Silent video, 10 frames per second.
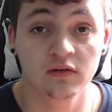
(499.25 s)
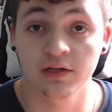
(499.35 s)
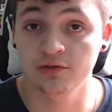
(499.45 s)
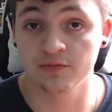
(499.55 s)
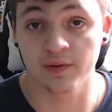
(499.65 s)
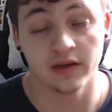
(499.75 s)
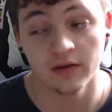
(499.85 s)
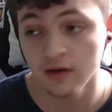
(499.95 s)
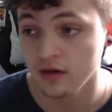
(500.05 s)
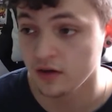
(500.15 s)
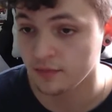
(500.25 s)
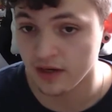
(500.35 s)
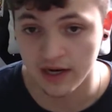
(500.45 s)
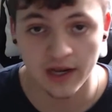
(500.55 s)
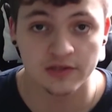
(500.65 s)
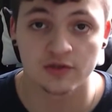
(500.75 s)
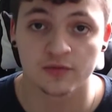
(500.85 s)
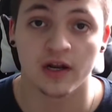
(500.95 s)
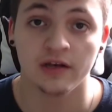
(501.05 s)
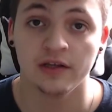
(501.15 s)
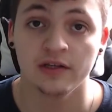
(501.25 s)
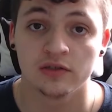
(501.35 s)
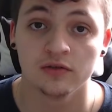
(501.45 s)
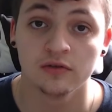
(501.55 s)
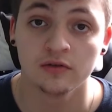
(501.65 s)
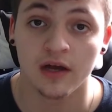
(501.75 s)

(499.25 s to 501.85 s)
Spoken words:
I use my hazards when I need to.